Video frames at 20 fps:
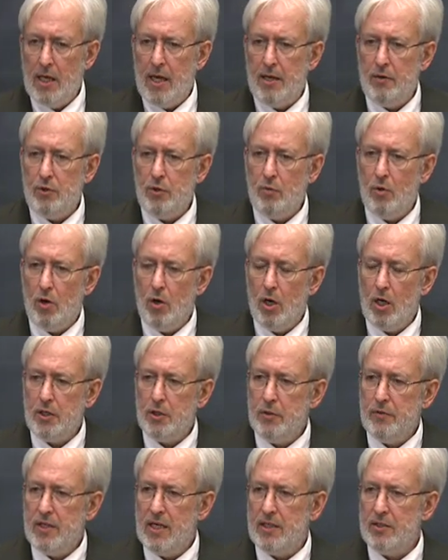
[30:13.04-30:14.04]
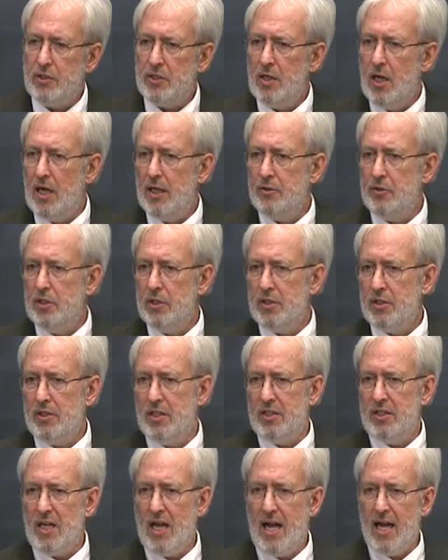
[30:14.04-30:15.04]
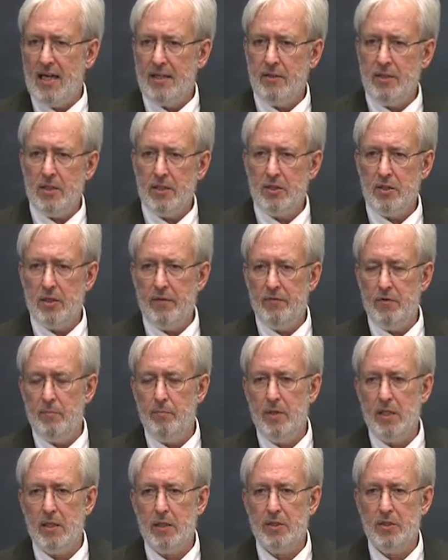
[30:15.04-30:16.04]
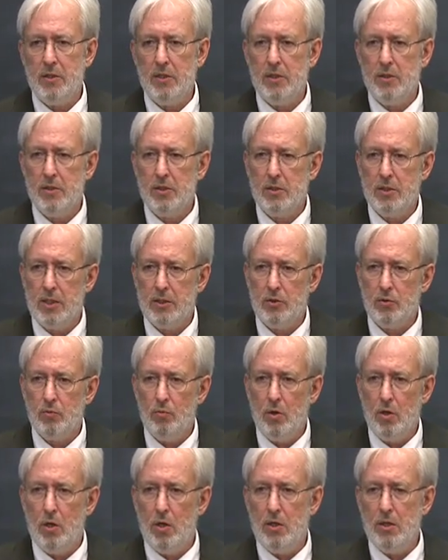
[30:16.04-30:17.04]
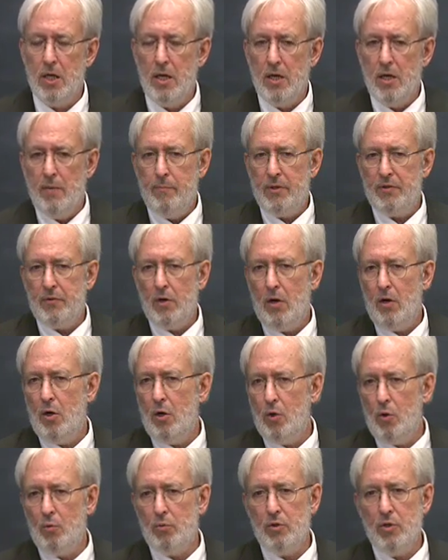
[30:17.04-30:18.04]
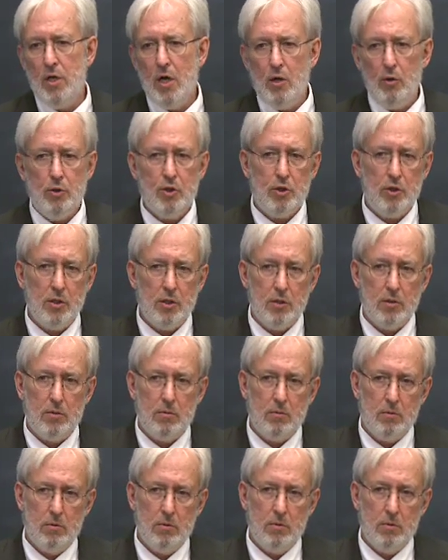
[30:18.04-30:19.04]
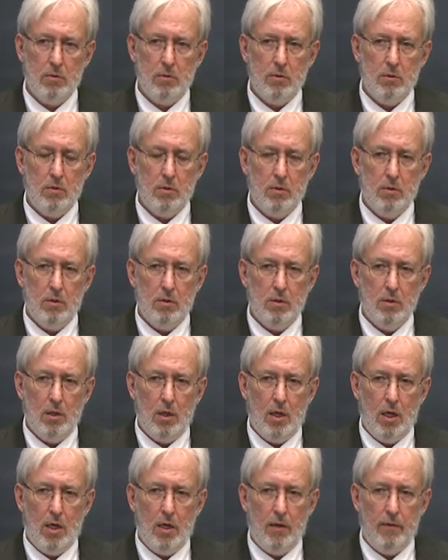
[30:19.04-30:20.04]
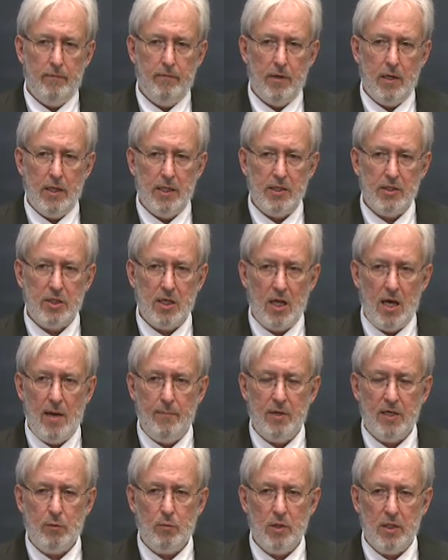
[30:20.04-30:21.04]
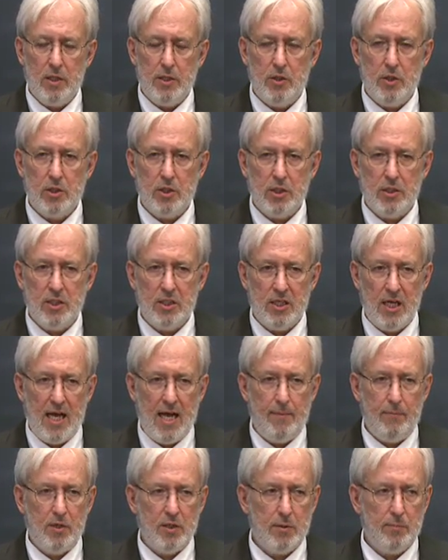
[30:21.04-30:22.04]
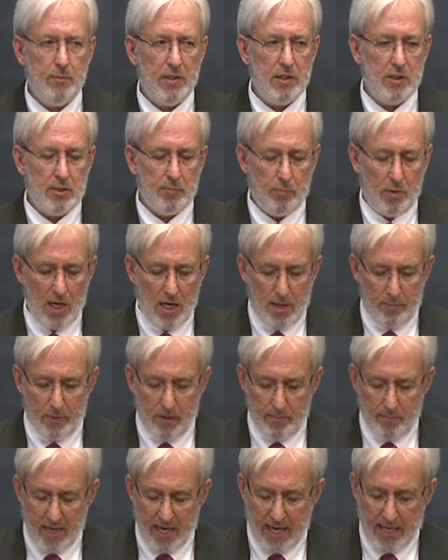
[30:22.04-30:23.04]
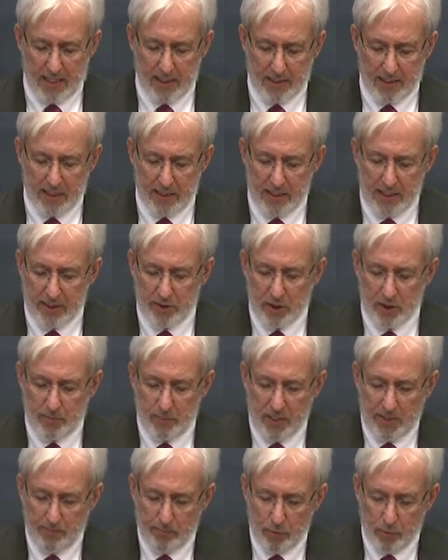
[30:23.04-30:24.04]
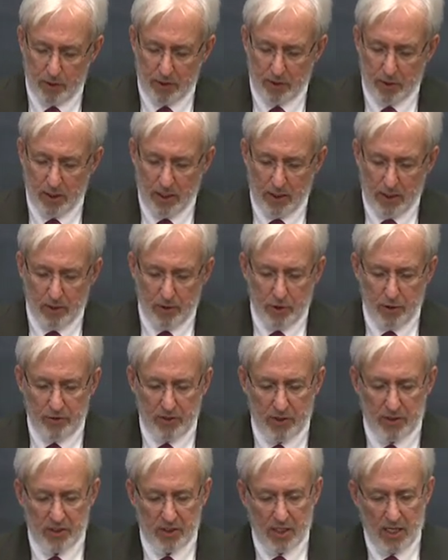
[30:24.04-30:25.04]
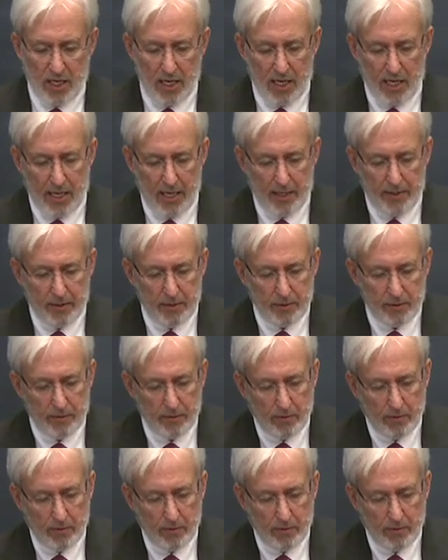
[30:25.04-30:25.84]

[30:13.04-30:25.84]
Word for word: and who argue that it's not just the tactics of the militants that's wrong, but the whole notion of an Islamic religious establishment is problematic and needs to be put to the side.